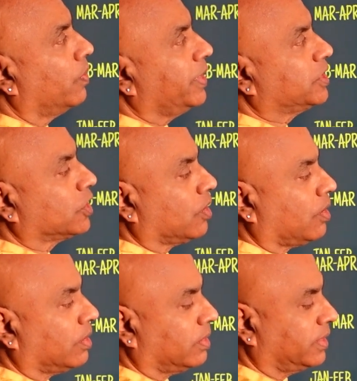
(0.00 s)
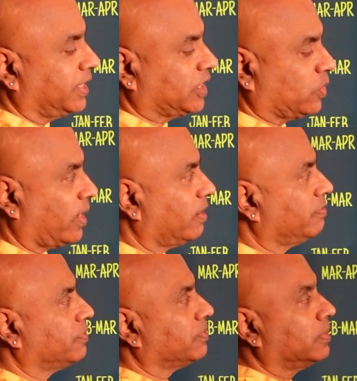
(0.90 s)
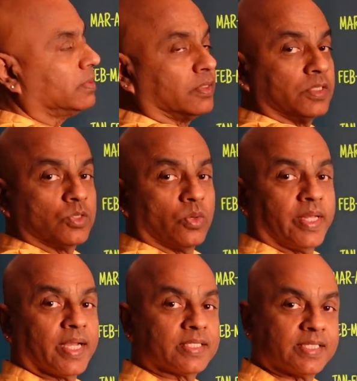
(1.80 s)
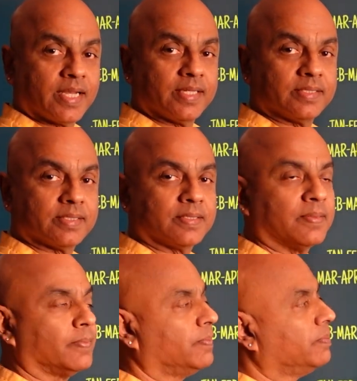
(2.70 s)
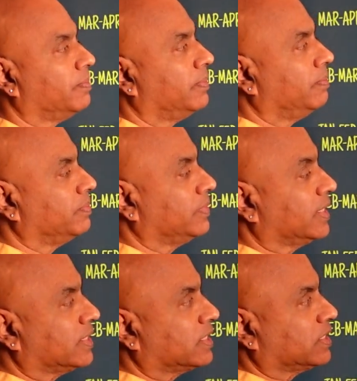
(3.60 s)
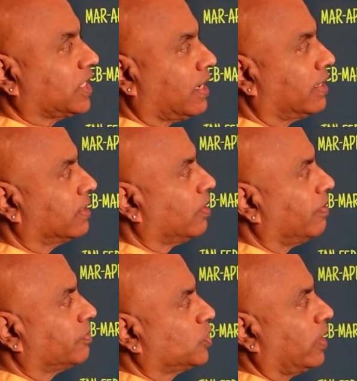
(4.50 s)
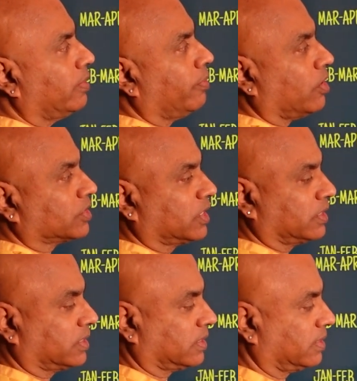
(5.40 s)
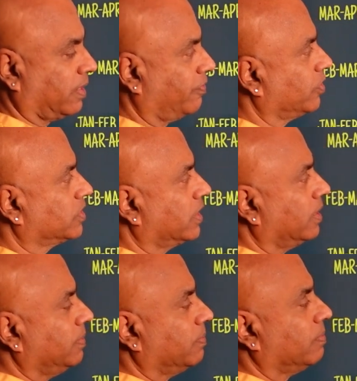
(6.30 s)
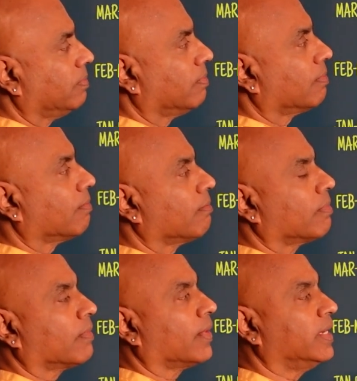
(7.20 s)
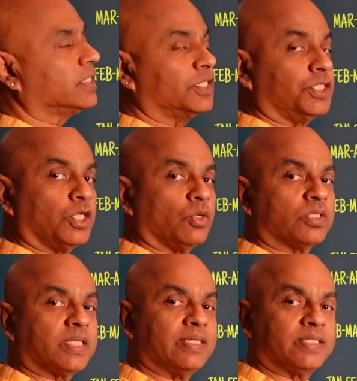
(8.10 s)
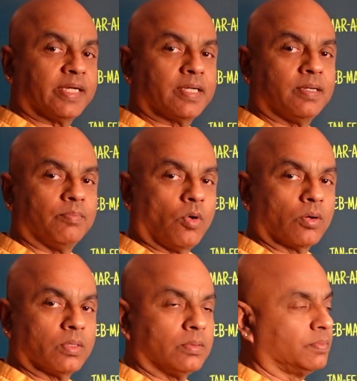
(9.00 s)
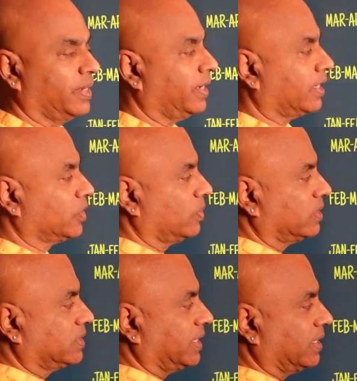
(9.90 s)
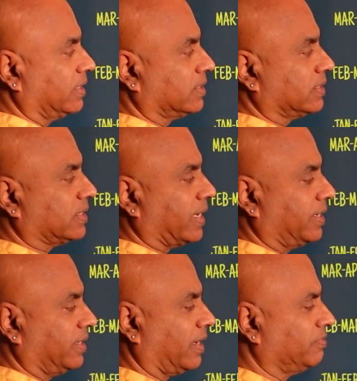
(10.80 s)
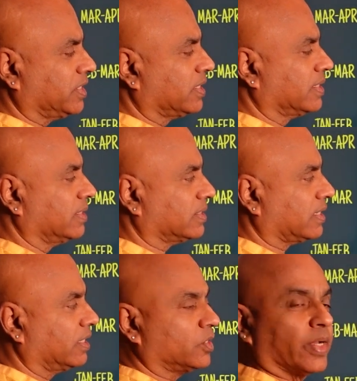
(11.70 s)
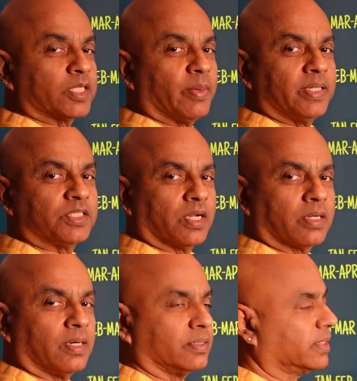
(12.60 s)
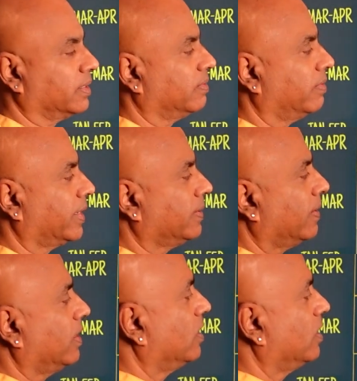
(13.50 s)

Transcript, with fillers: we draw the twelve zodiac signs. This chart of twelve boxes, if you see, is a geocentric model. In other words, the earth is right here. I've just written the sun to explain Sankranti, right?